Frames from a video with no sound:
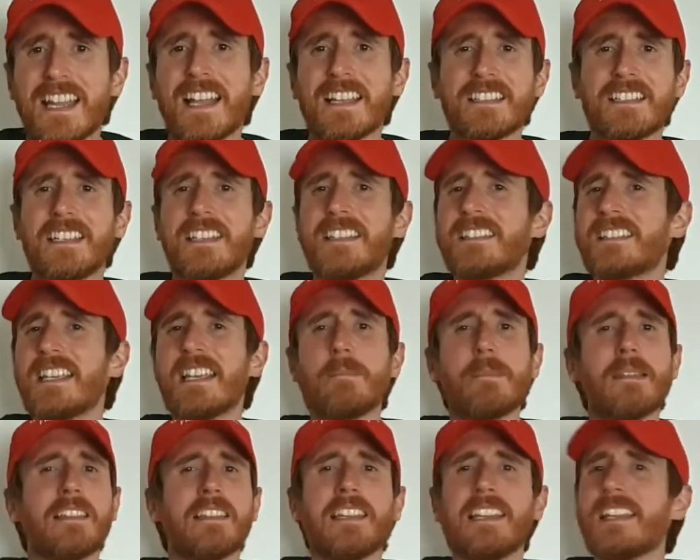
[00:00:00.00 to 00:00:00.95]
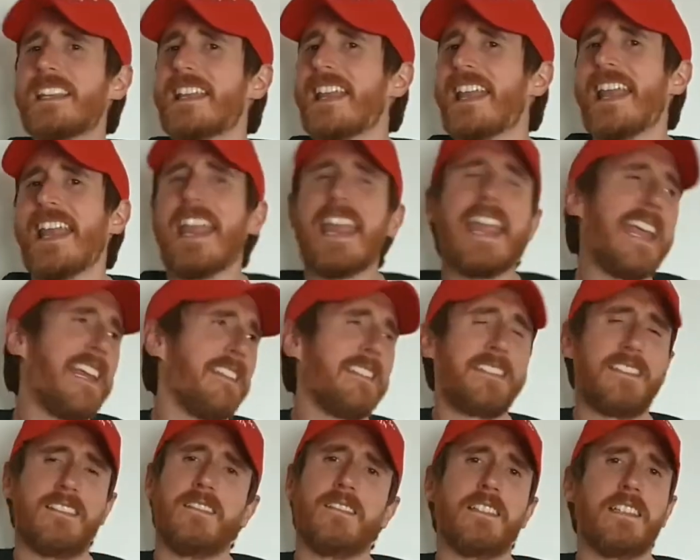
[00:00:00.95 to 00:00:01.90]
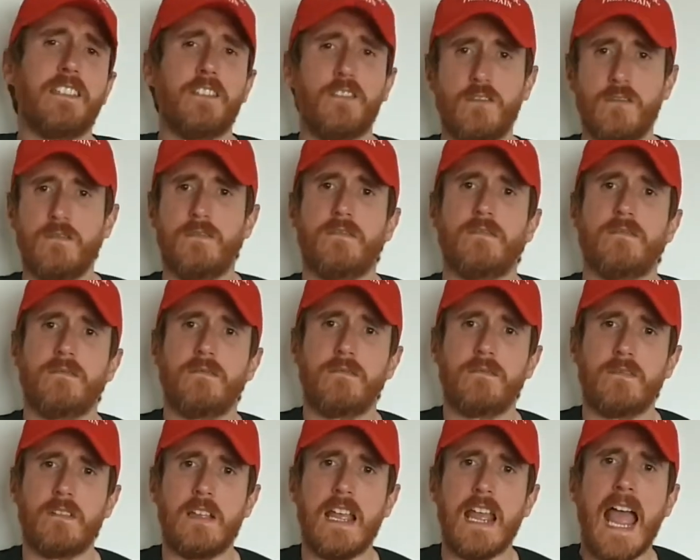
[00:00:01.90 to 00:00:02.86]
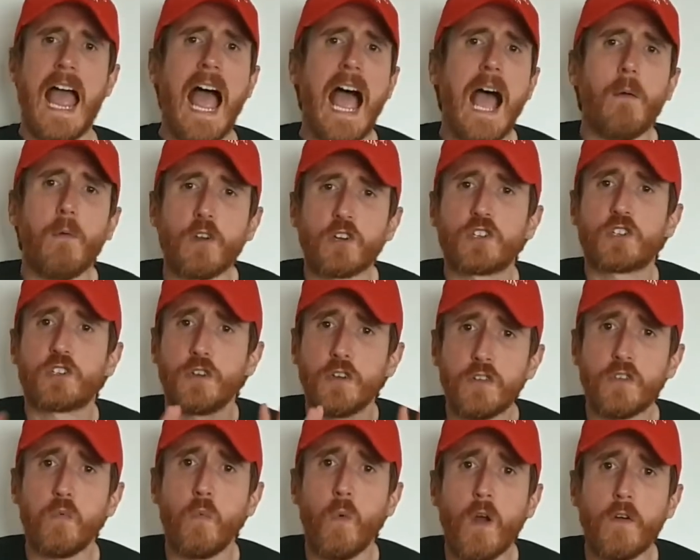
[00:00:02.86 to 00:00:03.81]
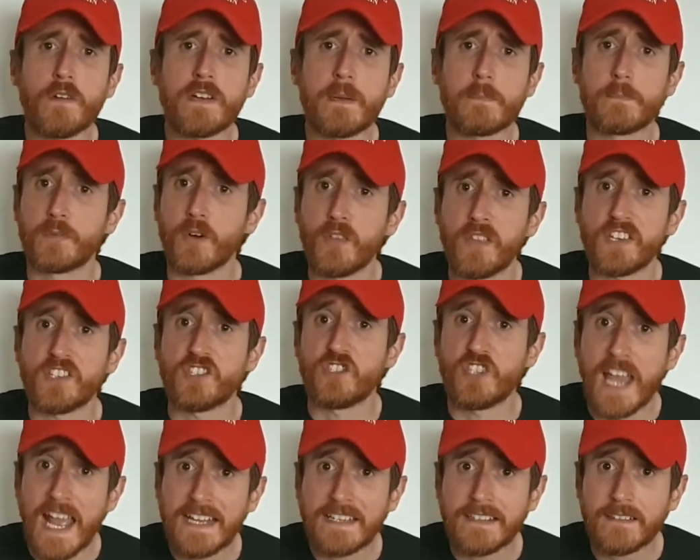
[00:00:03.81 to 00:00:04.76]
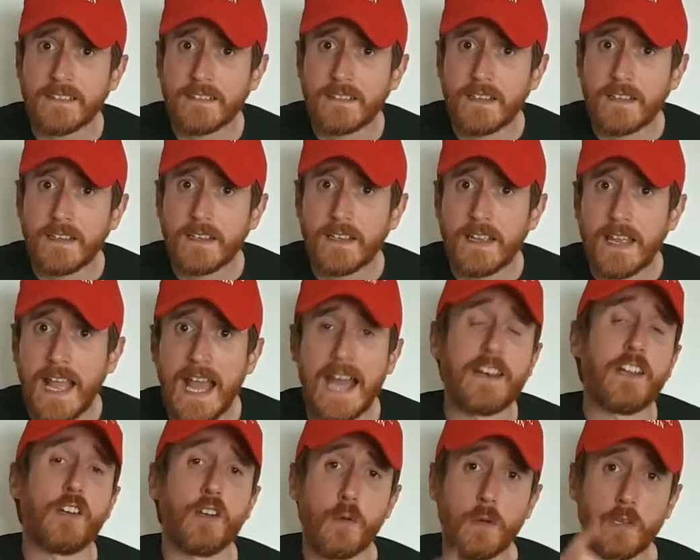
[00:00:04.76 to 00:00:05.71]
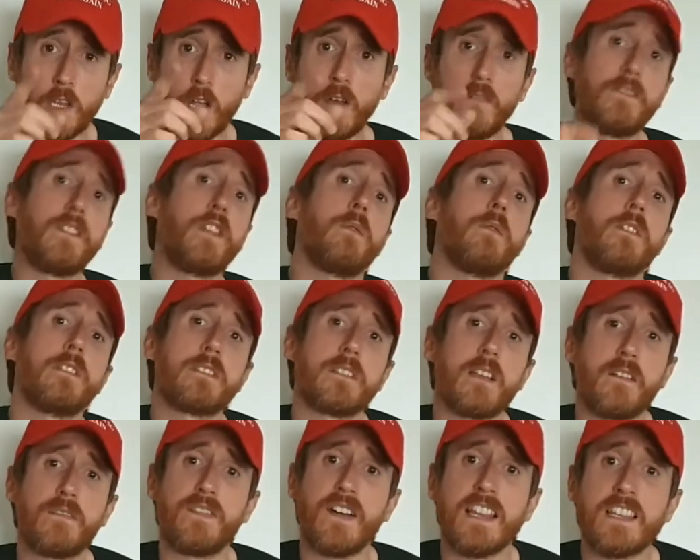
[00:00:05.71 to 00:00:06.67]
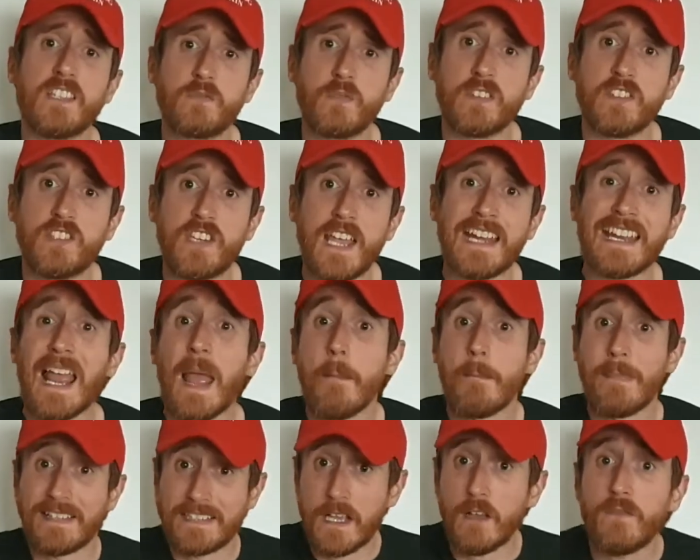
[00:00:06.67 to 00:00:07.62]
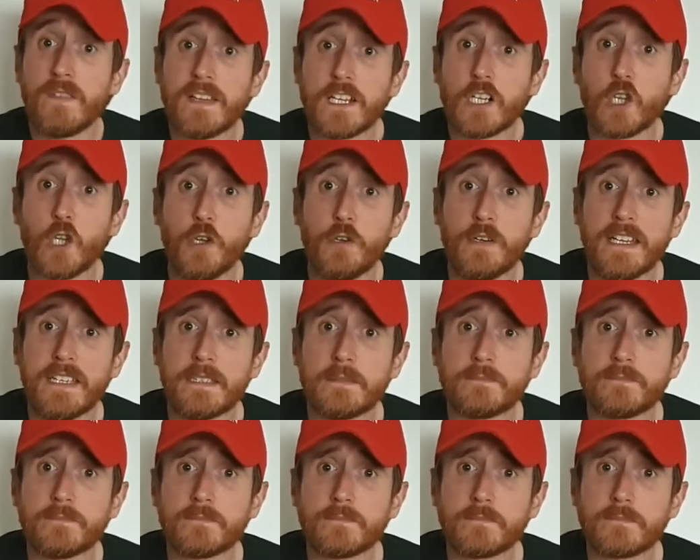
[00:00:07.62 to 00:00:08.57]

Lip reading: started seemingly innocently enough. Our truth warrior brother Jed, and I know a lot of viewers are friends with Jed, myself included,